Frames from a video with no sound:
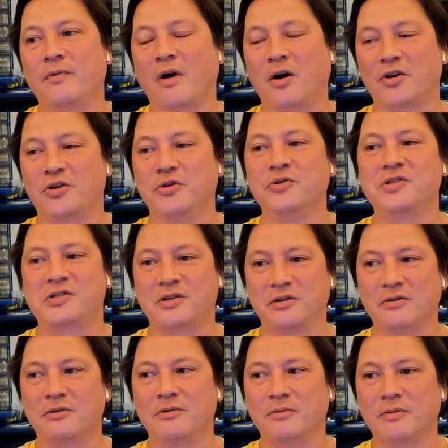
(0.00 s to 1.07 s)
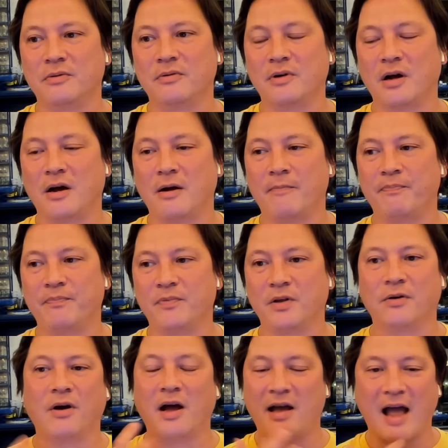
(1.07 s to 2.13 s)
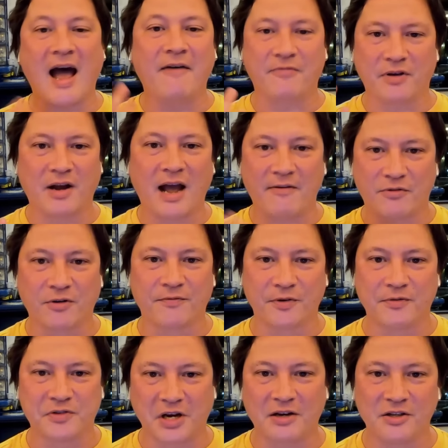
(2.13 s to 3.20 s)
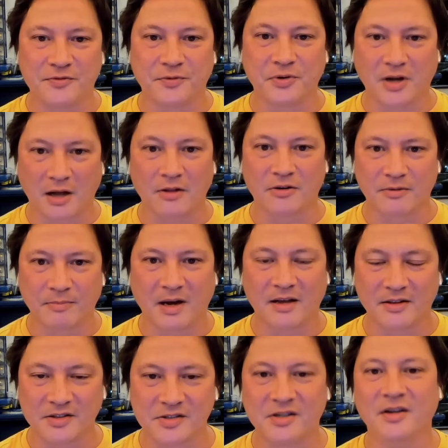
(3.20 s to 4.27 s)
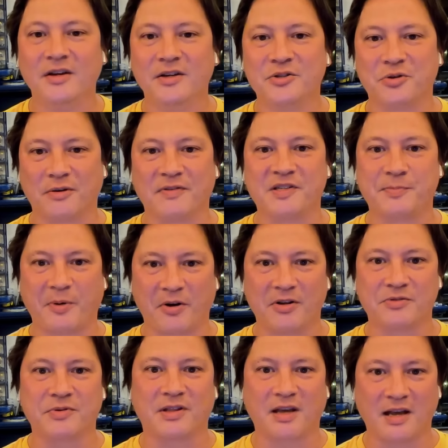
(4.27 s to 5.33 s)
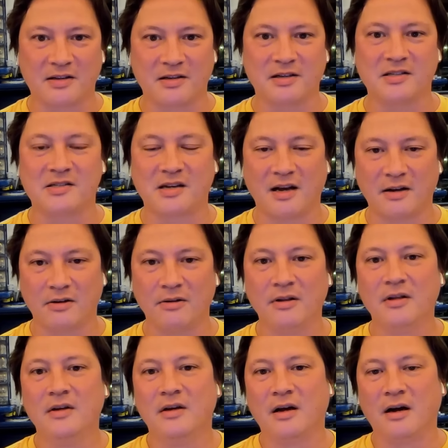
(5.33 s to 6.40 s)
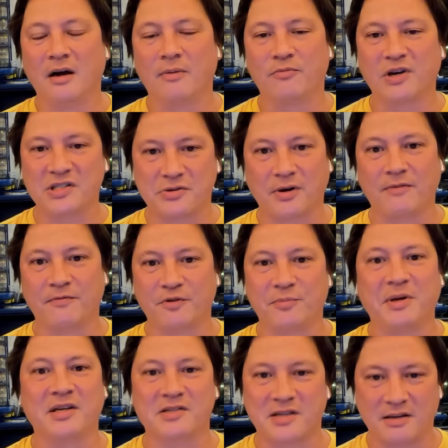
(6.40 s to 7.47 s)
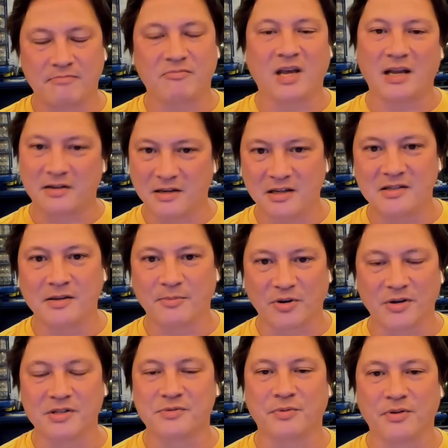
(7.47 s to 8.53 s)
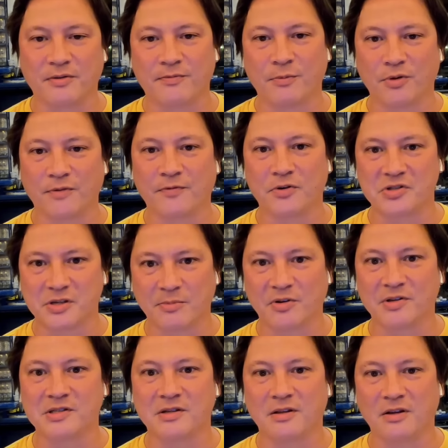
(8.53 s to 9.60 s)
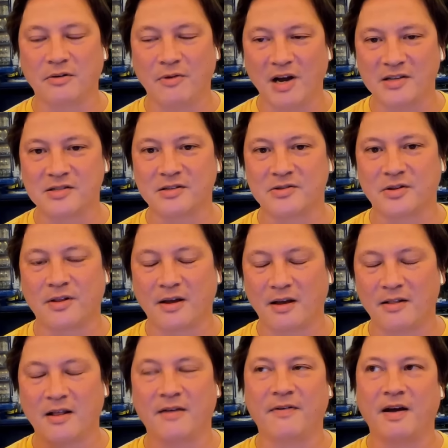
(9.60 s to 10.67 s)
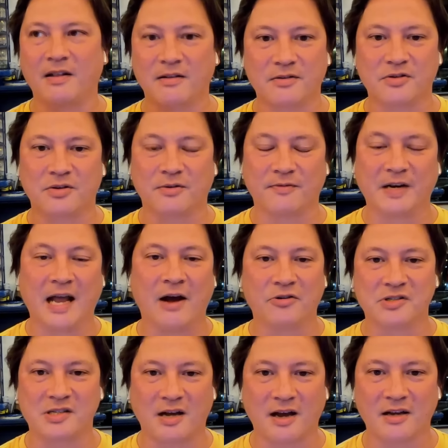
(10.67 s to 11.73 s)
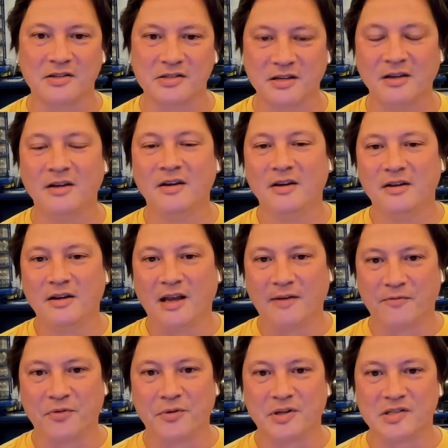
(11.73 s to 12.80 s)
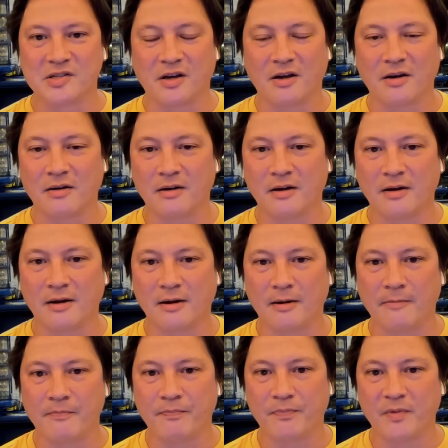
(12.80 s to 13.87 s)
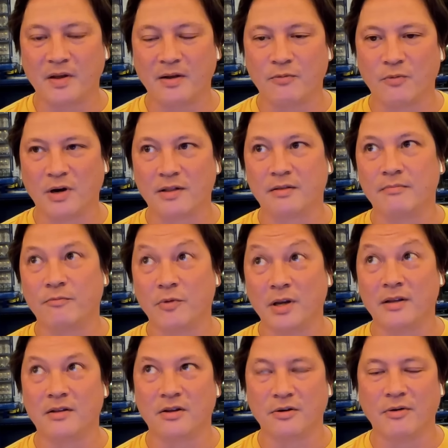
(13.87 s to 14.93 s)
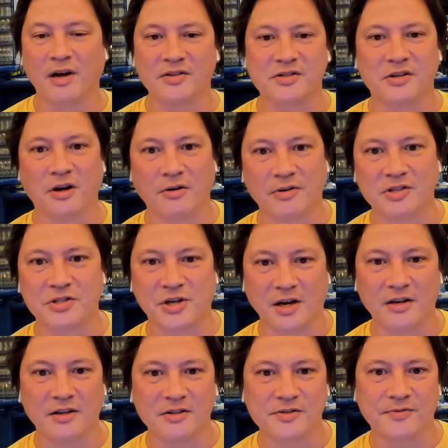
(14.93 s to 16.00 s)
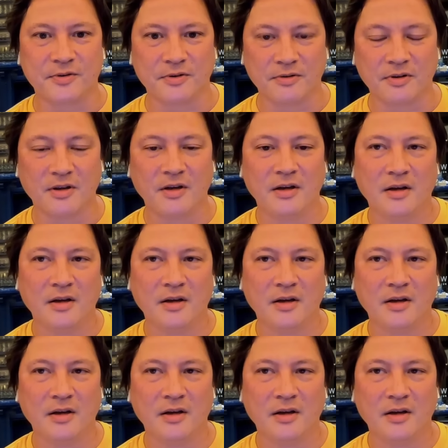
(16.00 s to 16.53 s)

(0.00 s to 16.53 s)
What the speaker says: Are used to have their view of Chinese food colored by this sort of experience with Cantonese style restaurant food, because Cantonese immigrants were the first immigrants in the U.S. and so they've had sort of an outsized influence on in what we in the U.S. know as Chinese food.